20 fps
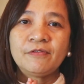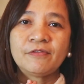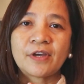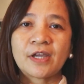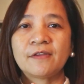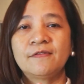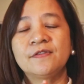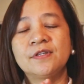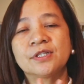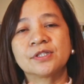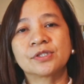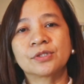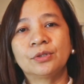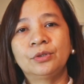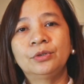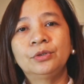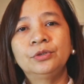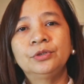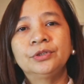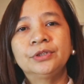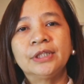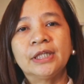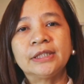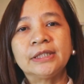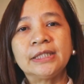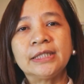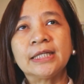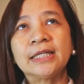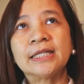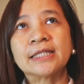5 years old, na
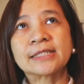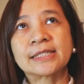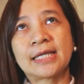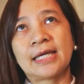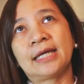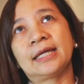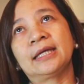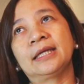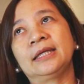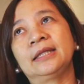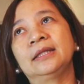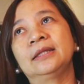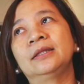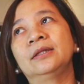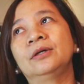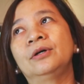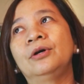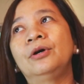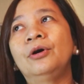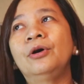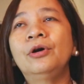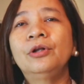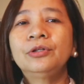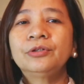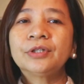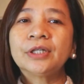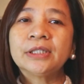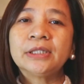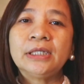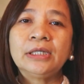dinala sa akin
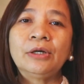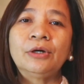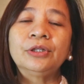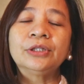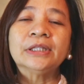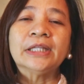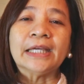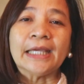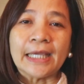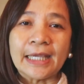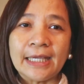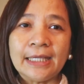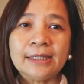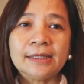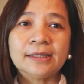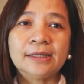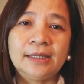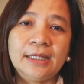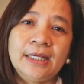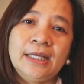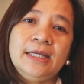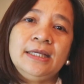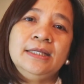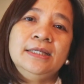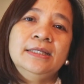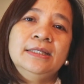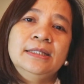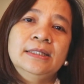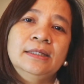already on the 8th day.